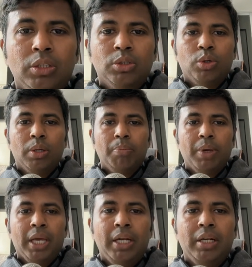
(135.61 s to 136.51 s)
So the
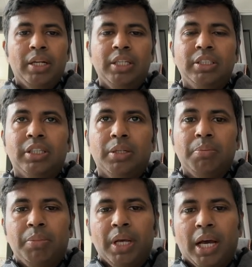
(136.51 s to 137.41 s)
main
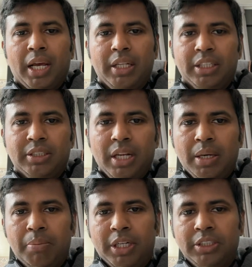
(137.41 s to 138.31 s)
reason behind the
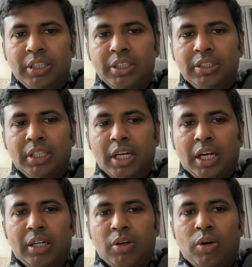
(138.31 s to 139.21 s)
selling pressure is that